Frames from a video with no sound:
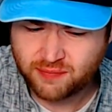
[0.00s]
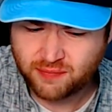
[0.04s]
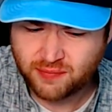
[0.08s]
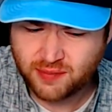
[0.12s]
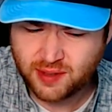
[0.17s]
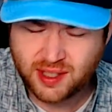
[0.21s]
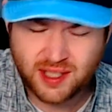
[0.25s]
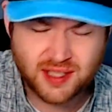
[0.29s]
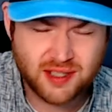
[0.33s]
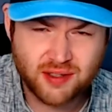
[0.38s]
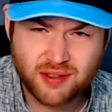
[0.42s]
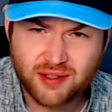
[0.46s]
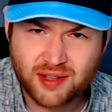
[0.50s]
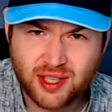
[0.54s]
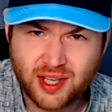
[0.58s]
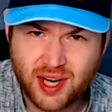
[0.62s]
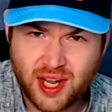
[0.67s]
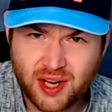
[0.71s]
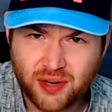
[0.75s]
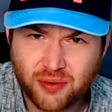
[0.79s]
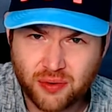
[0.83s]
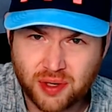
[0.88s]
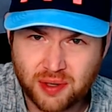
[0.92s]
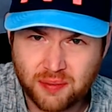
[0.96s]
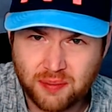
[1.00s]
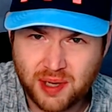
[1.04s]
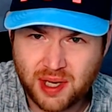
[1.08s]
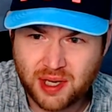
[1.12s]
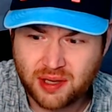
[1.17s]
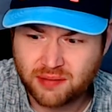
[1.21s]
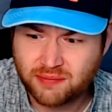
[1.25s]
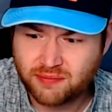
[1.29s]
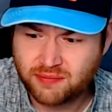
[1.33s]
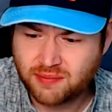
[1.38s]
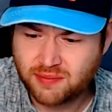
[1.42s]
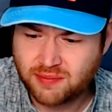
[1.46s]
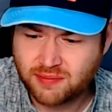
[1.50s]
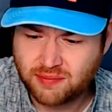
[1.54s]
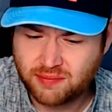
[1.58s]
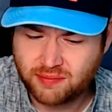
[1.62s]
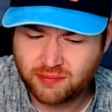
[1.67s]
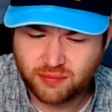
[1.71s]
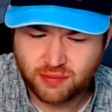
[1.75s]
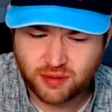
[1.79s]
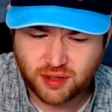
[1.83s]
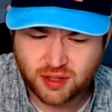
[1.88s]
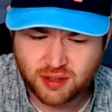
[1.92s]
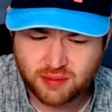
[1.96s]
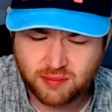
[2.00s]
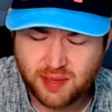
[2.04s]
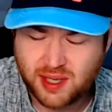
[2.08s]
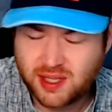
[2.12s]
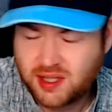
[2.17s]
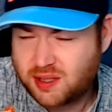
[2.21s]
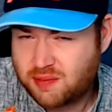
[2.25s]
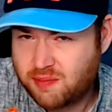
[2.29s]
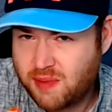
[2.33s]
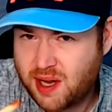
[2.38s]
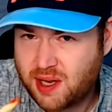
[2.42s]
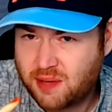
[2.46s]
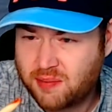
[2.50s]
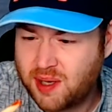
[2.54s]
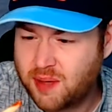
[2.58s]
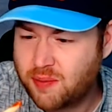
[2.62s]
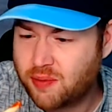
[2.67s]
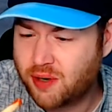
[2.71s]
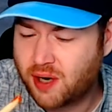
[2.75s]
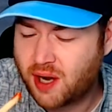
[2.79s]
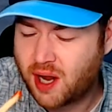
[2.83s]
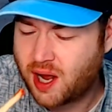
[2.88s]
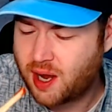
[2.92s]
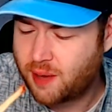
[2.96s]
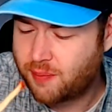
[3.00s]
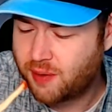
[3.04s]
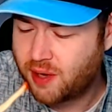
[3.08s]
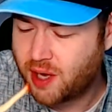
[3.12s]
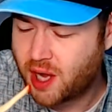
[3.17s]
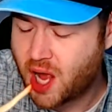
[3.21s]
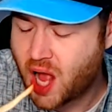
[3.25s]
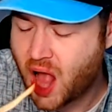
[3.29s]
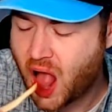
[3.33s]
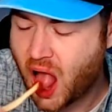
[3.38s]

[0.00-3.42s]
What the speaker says: It doesn't look that angry to me. It make me pretty happy.